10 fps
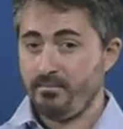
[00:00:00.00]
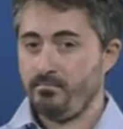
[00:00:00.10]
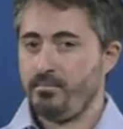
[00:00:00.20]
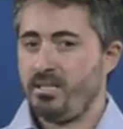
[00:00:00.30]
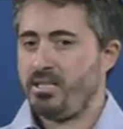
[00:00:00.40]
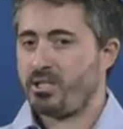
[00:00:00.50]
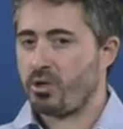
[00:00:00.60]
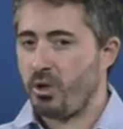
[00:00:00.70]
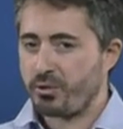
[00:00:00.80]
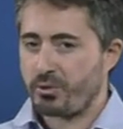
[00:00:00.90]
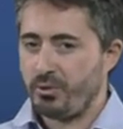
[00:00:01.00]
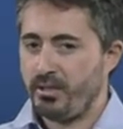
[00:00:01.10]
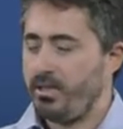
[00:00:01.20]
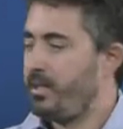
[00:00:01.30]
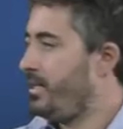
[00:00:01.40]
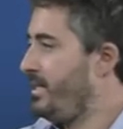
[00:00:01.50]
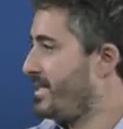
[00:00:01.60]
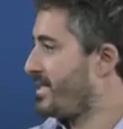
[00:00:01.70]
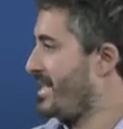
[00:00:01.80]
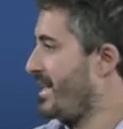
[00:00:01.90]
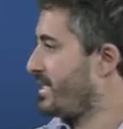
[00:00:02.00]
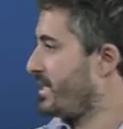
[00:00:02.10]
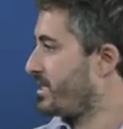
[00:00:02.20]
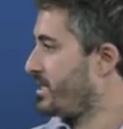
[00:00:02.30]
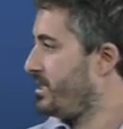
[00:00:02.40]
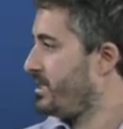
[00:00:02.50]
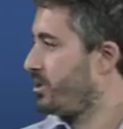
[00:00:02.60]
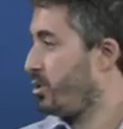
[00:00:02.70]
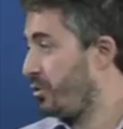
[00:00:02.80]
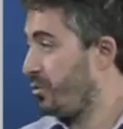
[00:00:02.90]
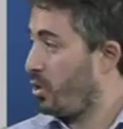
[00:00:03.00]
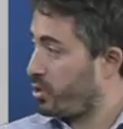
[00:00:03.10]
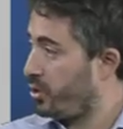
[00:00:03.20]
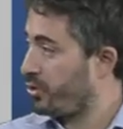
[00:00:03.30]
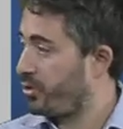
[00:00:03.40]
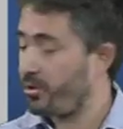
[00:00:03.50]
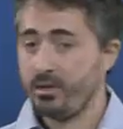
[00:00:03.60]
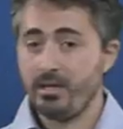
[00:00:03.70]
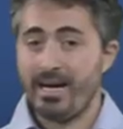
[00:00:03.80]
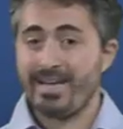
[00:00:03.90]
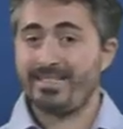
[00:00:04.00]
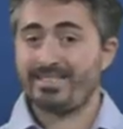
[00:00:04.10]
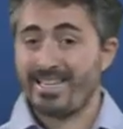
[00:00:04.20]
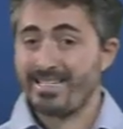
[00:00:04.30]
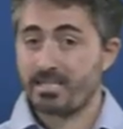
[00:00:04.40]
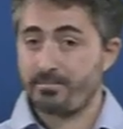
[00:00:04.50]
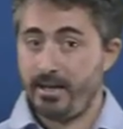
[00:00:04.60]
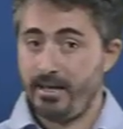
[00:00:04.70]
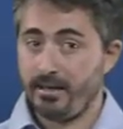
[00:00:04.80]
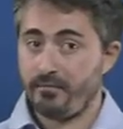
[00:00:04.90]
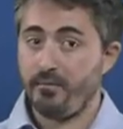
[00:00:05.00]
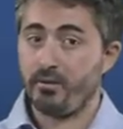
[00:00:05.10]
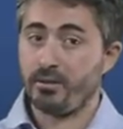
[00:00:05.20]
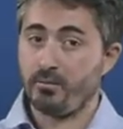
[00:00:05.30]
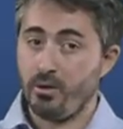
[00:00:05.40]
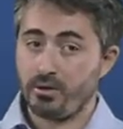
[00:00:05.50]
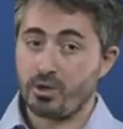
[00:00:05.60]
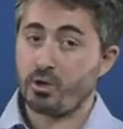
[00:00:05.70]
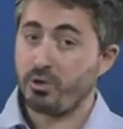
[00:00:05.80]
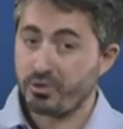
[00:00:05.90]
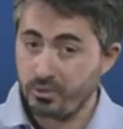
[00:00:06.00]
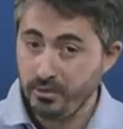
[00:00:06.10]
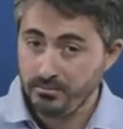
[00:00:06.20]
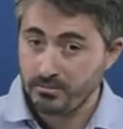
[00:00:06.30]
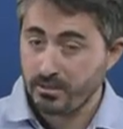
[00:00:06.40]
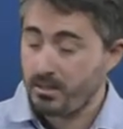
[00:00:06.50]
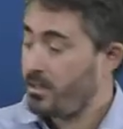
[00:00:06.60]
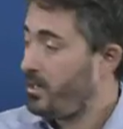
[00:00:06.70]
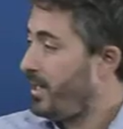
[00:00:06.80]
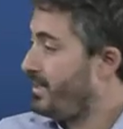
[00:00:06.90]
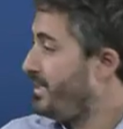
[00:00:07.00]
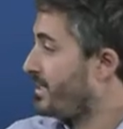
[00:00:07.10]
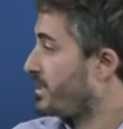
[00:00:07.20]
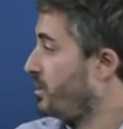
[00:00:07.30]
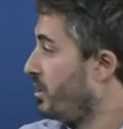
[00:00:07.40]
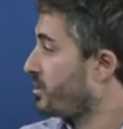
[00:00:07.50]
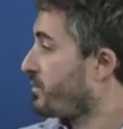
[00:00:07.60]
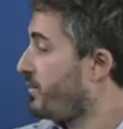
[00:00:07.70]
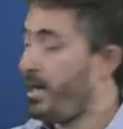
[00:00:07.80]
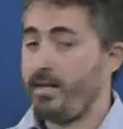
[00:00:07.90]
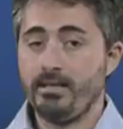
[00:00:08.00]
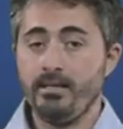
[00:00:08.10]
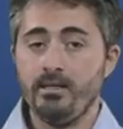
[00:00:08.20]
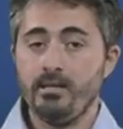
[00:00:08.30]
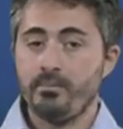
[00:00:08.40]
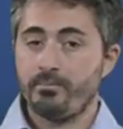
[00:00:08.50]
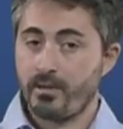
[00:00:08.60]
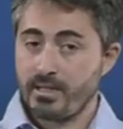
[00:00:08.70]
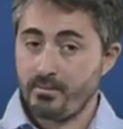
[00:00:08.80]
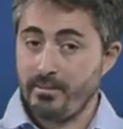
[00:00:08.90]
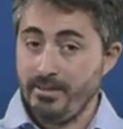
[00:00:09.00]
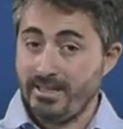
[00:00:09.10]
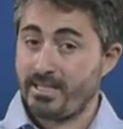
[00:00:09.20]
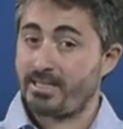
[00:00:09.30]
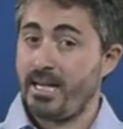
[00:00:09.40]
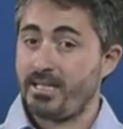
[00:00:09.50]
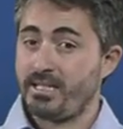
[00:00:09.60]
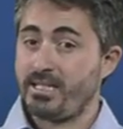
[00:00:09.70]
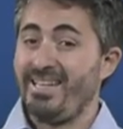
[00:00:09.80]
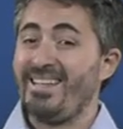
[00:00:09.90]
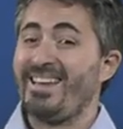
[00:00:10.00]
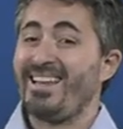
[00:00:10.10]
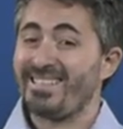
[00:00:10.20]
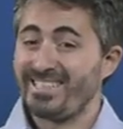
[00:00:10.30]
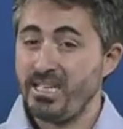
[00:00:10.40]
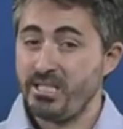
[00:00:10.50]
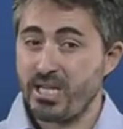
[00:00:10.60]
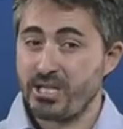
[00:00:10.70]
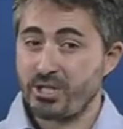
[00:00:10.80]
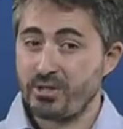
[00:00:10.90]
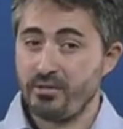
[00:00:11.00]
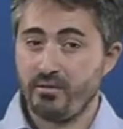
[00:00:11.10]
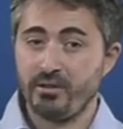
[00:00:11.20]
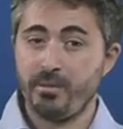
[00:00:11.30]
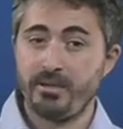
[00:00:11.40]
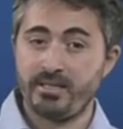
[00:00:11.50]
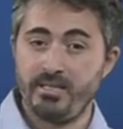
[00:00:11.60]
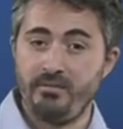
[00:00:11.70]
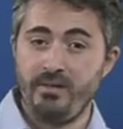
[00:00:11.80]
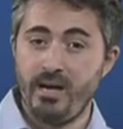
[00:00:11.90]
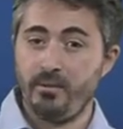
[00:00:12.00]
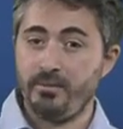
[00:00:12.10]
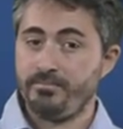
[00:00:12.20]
that is, consul is a standard, consul or console are the standard spelling for the word consul, and this loss of N presumably resulted in the nasalization of the preceding vowel.